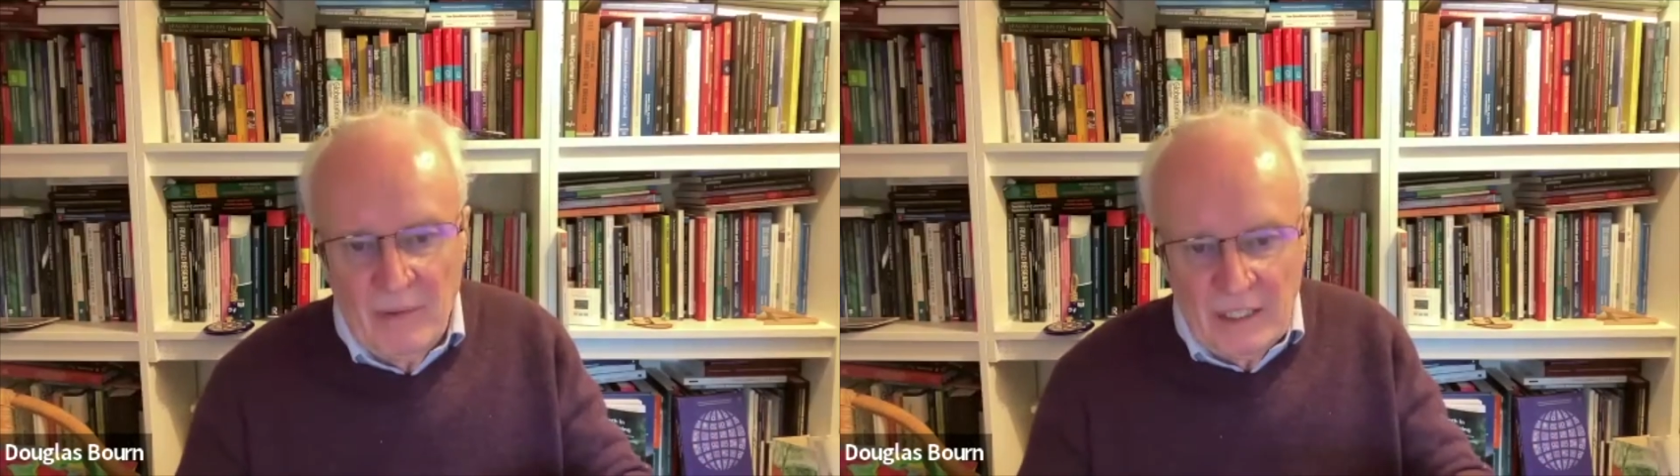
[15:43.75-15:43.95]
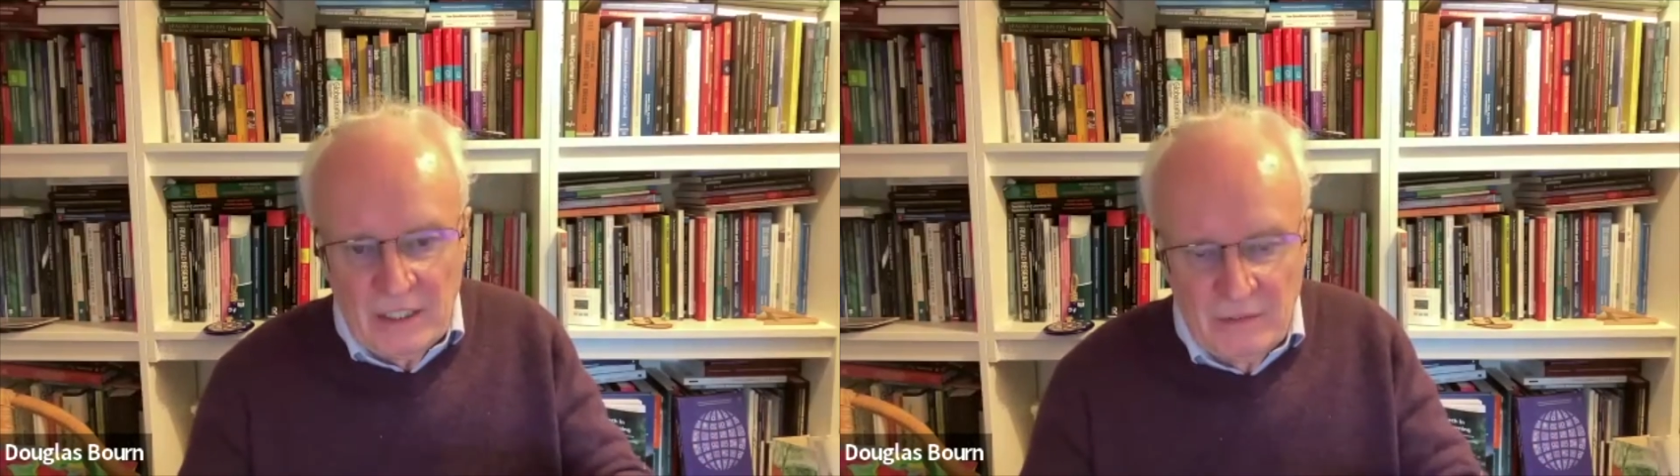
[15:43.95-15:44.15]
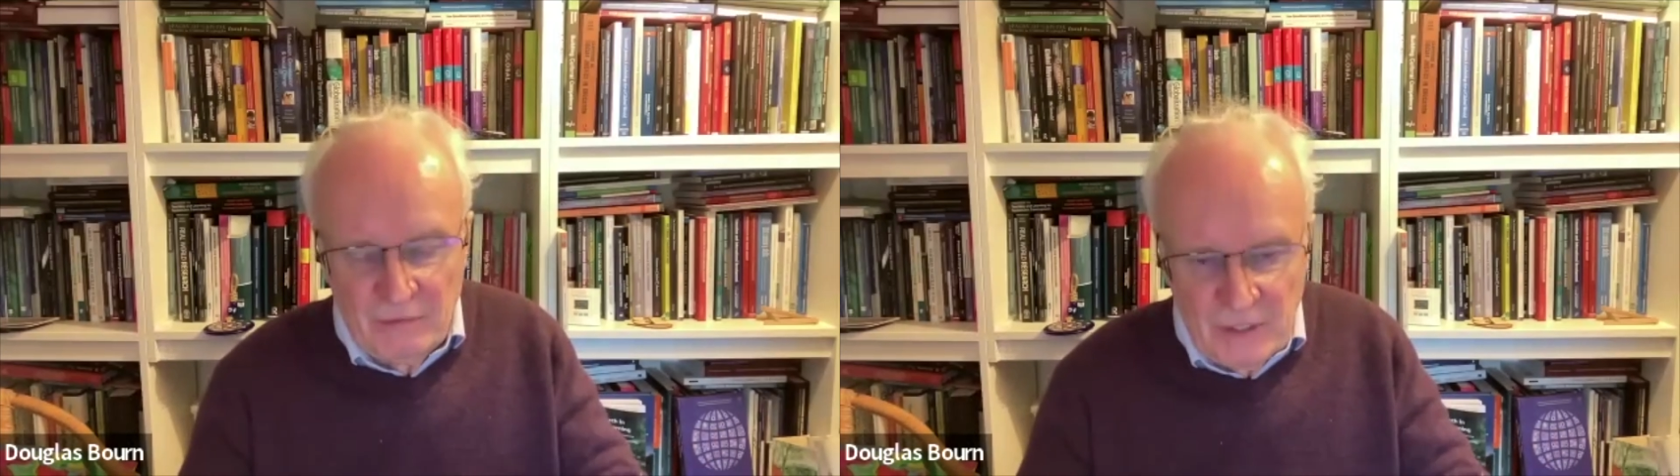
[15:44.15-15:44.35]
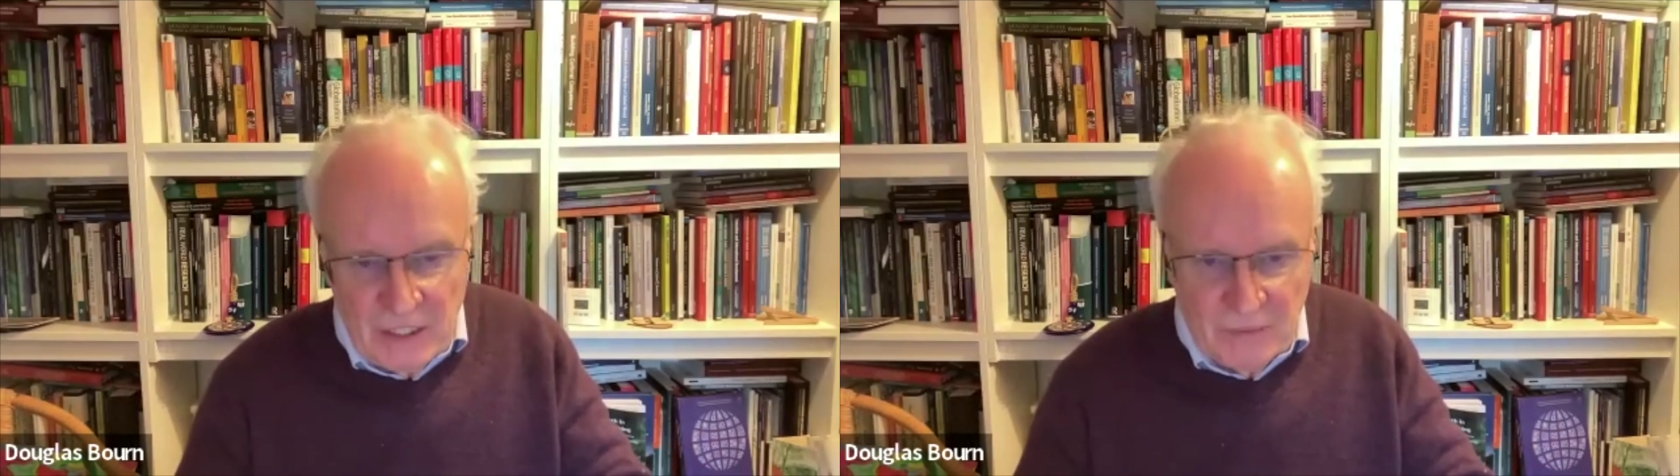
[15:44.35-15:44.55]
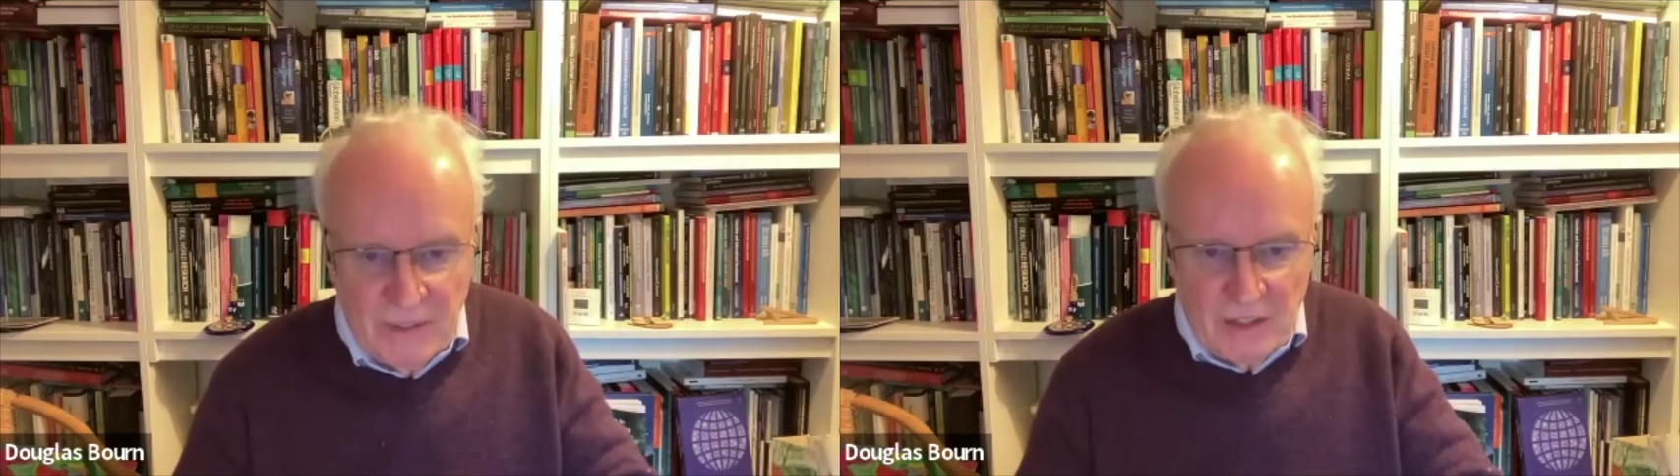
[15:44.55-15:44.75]

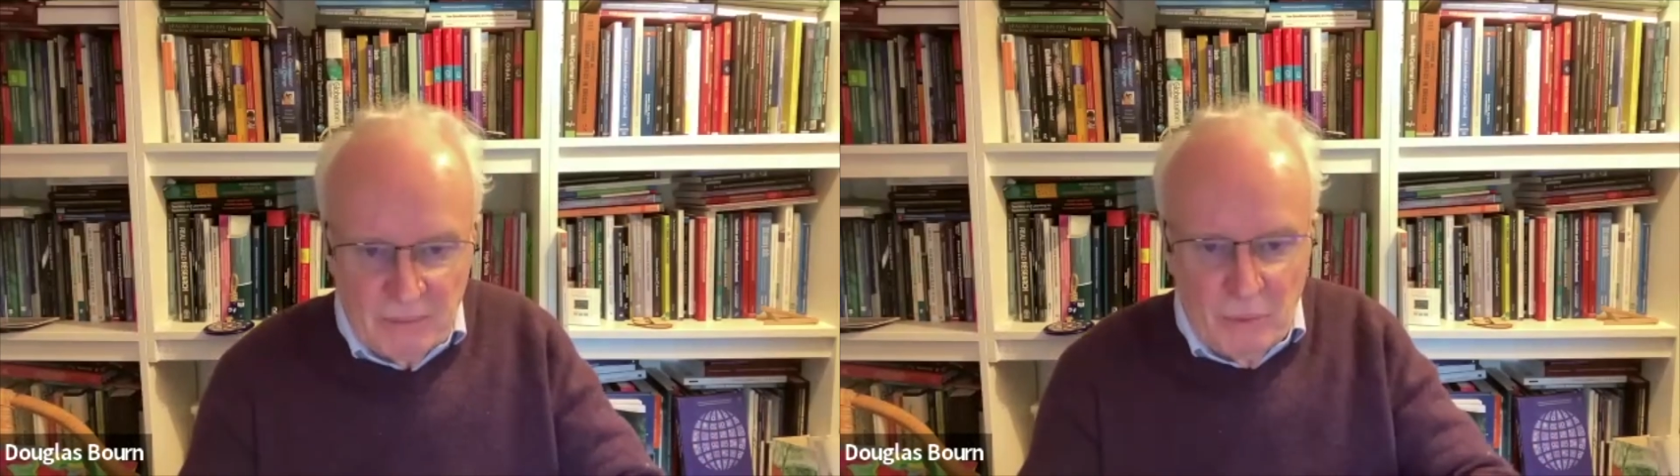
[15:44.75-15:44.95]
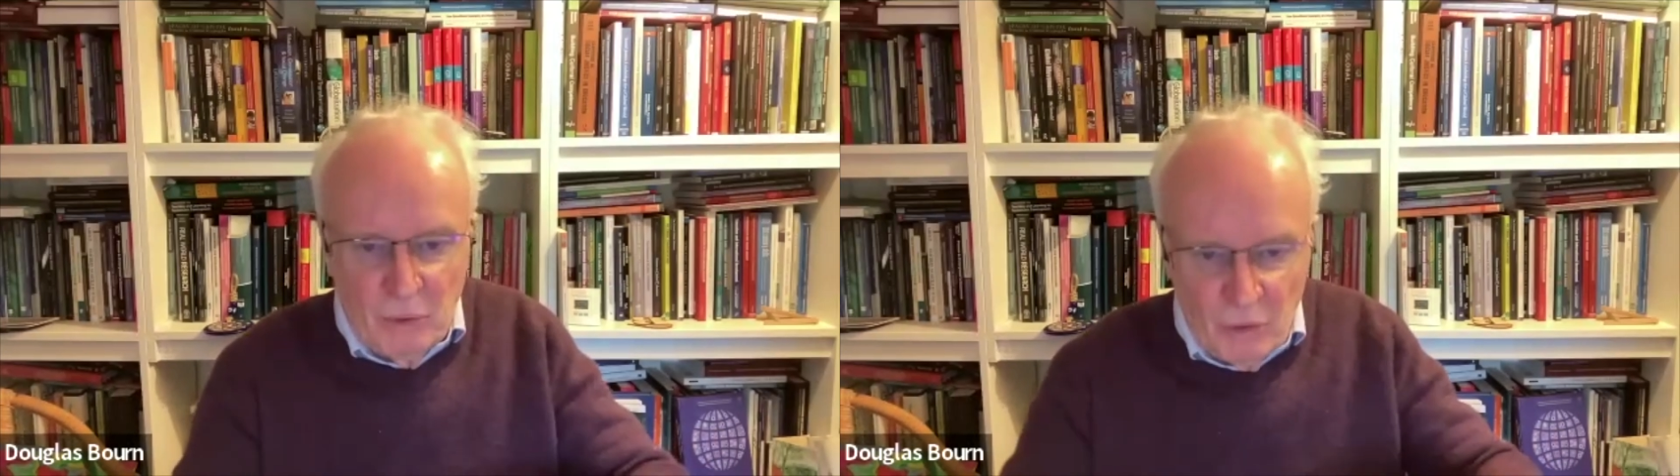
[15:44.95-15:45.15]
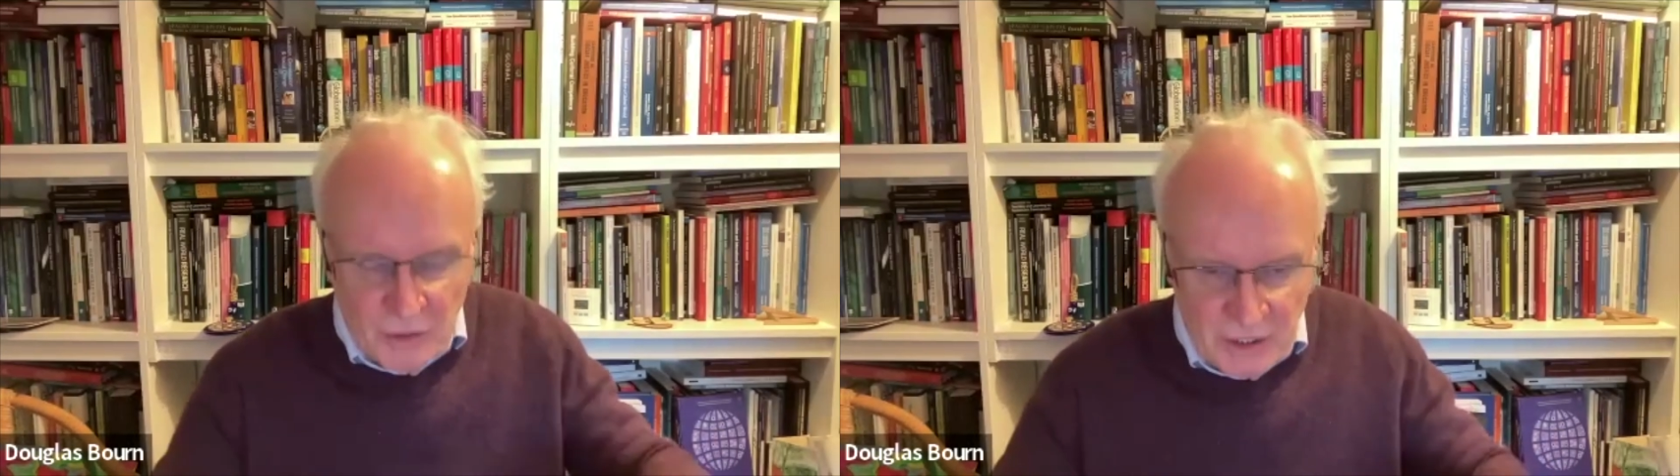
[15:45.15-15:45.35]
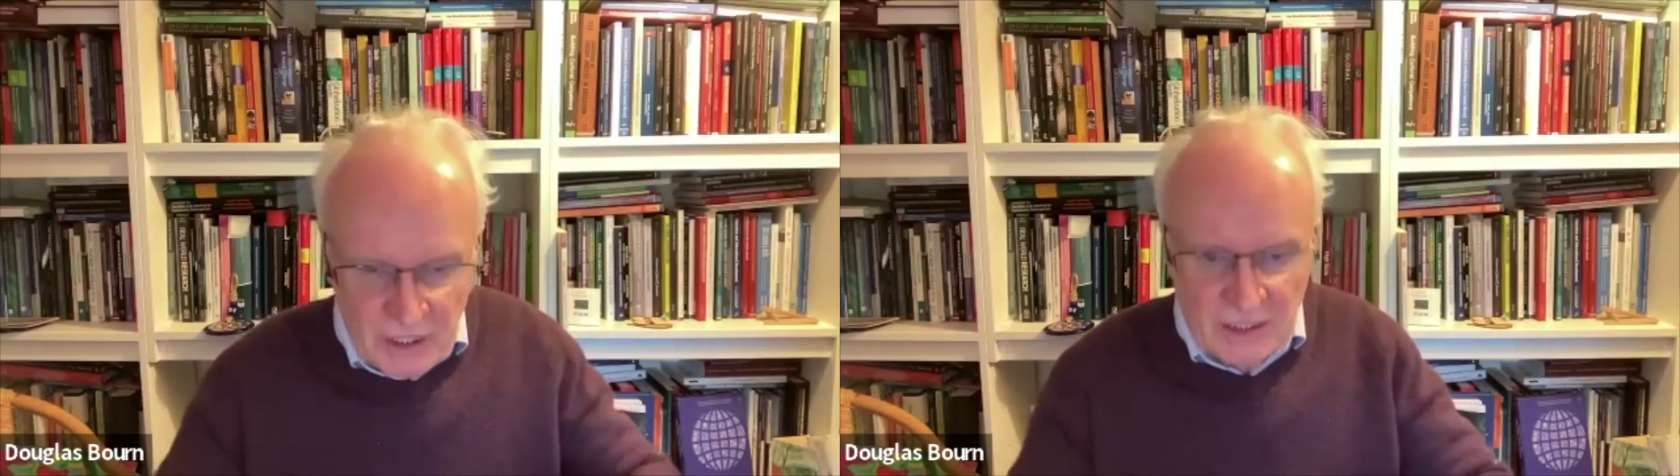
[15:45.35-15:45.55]
It's broadened